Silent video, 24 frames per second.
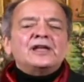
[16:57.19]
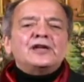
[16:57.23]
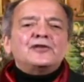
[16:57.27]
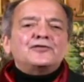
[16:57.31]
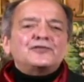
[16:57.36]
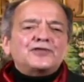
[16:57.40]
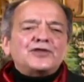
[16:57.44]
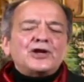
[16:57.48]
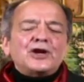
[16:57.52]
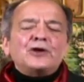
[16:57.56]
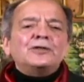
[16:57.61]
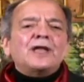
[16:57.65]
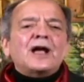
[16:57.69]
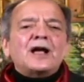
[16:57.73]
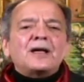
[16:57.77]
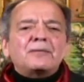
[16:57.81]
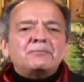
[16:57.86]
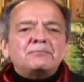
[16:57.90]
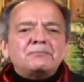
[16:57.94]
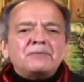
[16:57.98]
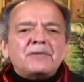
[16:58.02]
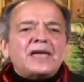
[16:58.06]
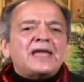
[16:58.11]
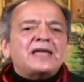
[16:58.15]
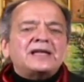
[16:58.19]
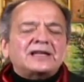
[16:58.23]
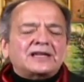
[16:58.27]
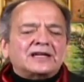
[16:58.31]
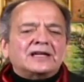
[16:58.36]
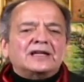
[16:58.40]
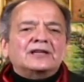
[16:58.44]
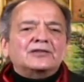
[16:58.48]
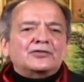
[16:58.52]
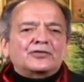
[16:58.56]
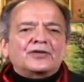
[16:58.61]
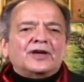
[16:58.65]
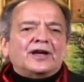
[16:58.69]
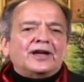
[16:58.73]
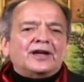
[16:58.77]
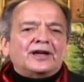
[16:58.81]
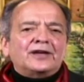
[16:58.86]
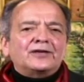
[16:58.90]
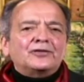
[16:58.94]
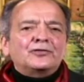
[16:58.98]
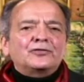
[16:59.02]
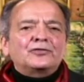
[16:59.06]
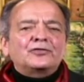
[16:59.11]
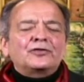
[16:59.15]
If they're not making
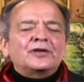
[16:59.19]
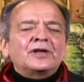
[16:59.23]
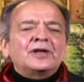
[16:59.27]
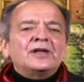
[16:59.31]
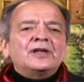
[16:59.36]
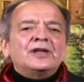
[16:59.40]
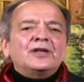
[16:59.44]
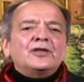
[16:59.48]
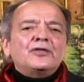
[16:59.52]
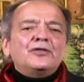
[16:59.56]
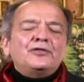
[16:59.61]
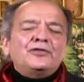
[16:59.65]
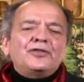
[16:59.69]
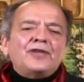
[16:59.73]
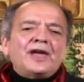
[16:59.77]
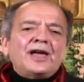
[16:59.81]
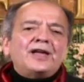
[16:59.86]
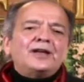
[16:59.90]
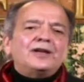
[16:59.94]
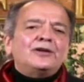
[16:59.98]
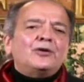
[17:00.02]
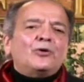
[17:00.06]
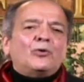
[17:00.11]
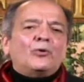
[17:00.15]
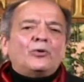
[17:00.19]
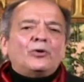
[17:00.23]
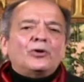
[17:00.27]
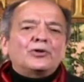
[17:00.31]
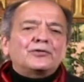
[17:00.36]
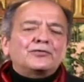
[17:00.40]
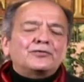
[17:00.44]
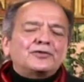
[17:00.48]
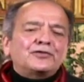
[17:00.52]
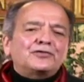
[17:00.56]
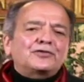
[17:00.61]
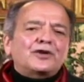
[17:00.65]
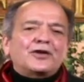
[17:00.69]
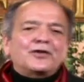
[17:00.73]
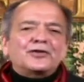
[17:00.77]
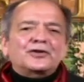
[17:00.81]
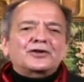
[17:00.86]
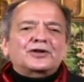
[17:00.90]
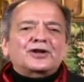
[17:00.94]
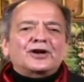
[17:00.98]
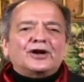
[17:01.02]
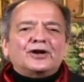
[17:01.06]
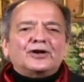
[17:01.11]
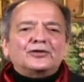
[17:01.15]
things, then all of these
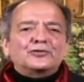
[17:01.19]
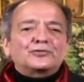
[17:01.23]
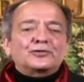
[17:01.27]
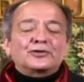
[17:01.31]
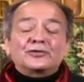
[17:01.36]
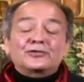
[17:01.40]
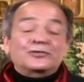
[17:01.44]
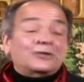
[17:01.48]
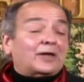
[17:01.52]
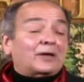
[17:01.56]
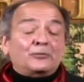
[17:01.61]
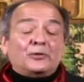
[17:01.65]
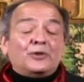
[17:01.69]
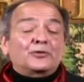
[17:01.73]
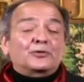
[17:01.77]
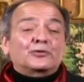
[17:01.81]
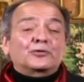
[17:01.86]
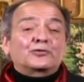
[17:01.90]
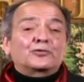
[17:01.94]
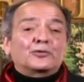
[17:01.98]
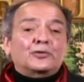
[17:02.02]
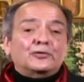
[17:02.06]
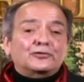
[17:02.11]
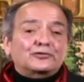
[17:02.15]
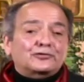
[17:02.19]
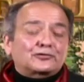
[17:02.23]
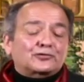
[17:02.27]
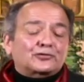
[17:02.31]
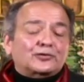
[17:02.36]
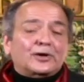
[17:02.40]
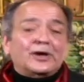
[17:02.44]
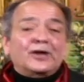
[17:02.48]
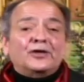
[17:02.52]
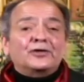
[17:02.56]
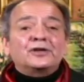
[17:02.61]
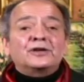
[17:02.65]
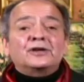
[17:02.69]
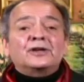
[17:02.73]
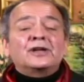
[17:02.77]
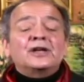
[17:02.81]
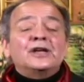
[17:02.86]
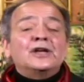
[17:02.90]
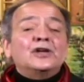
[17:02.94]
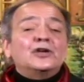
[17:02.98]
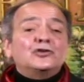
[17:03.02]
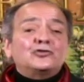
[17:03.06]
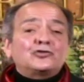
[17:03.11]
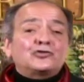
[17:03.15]
other countries, whether it's Australia,